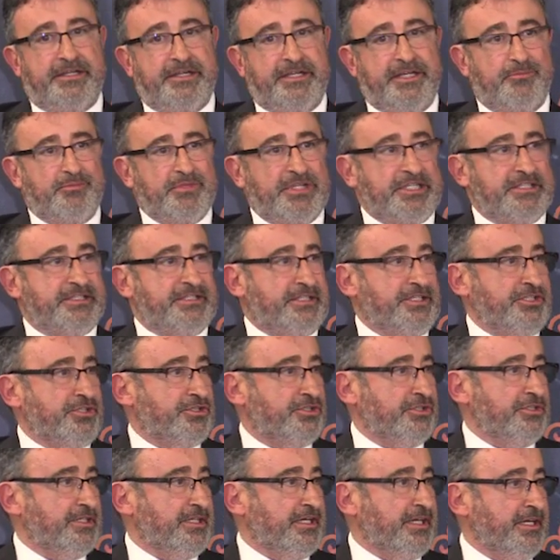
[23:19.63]

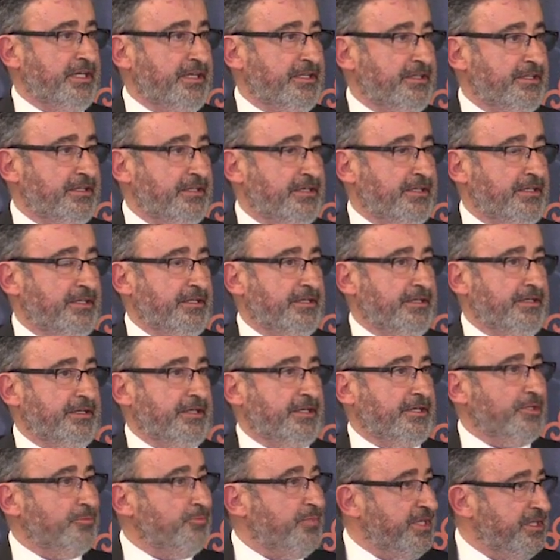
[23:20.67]
rehabilitation
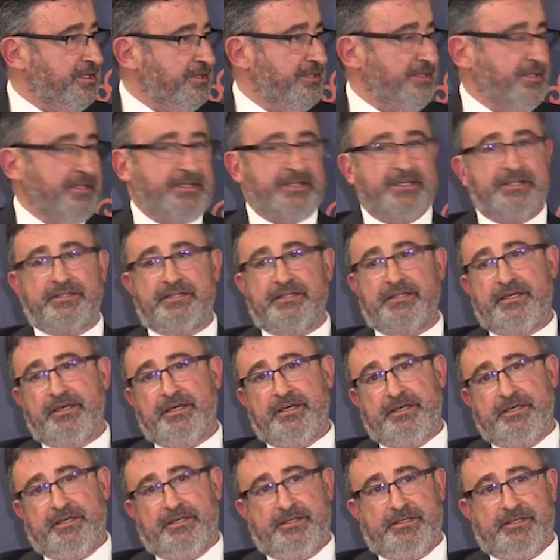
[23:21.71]
and rebuilding
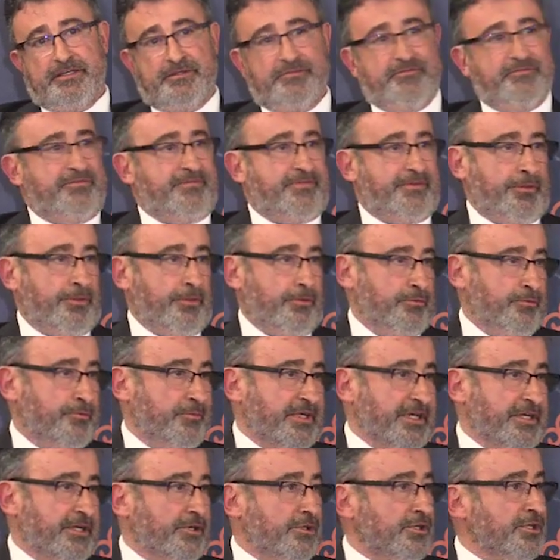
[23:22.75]
through
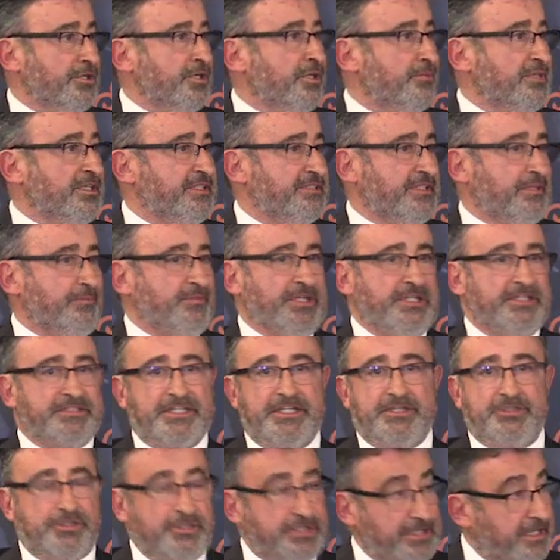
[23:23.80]
macroeconomic
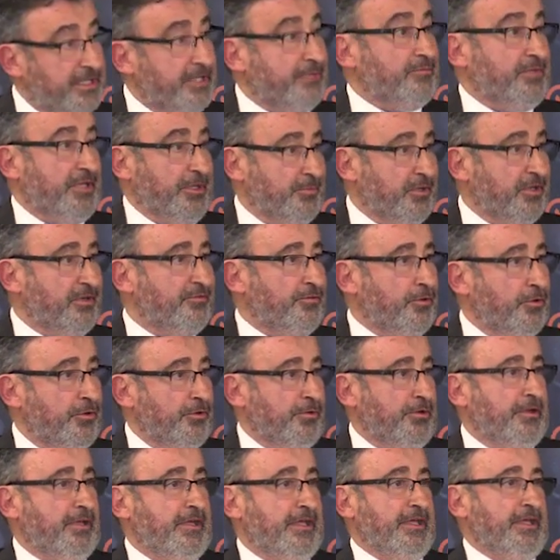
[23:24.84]
stabilization, and above
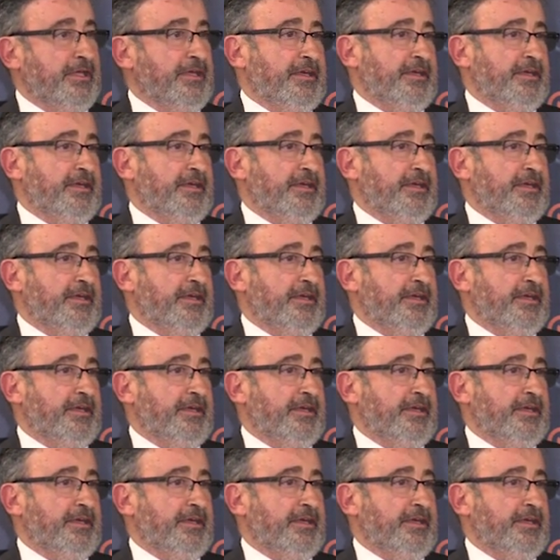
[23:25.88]
all,